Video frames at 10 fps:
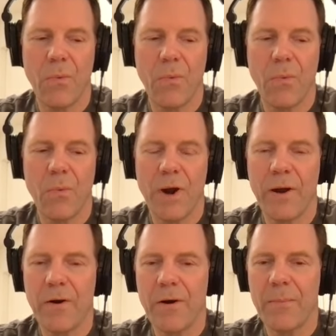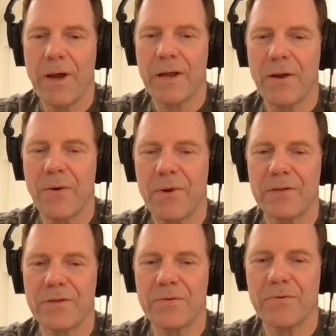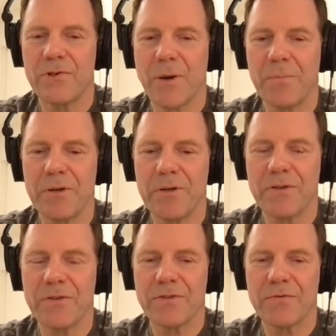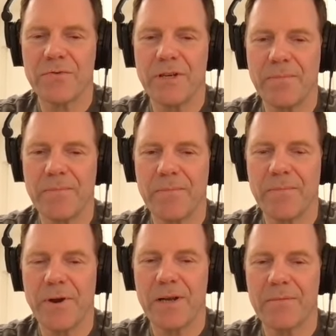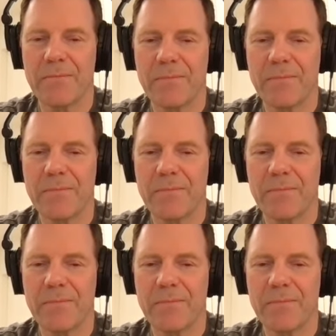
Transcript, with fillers: where am I going to jump into the stream, right?